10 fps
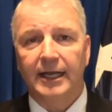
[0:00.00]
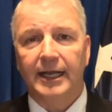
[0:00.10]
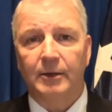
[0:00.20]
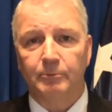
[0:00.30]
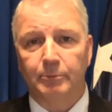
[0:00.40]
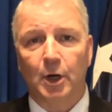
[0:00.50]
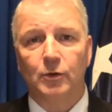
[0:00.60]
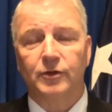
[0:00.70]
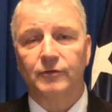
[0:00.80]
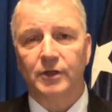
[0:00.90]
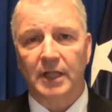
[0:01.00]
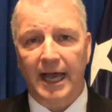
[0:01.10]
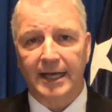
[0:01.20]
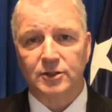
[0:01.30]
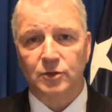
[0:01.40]
in both of the
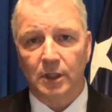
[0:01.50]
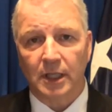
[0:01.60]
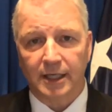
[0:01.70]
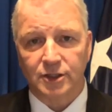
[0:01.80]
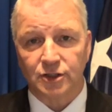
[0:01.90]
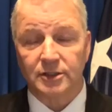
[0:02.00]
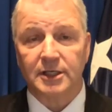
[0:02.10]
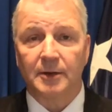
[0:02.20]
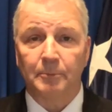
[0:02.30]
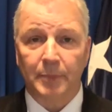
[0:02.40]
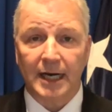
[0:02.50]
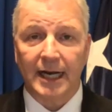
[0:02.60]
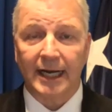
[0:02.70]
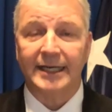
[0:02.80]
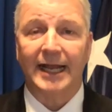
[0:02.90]
last two elections
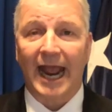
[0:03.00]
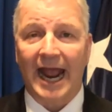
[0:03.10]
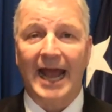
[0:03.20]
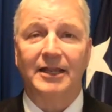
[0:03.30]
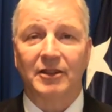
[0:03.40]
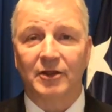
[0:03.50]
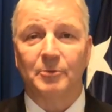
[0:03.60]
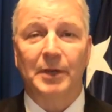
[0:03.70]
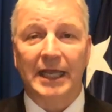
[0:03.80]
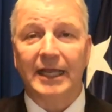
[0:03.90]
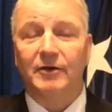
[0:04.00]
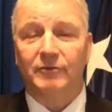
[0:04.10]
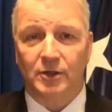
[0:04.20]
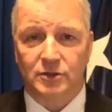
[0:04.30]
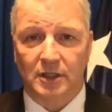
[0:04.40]
combined at the peak of
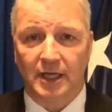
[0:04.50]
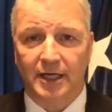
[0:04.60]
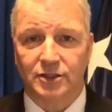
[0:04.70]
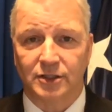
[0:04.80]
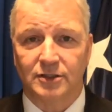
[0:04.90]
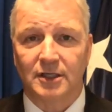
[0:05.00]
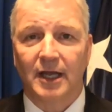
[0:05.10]
those elections.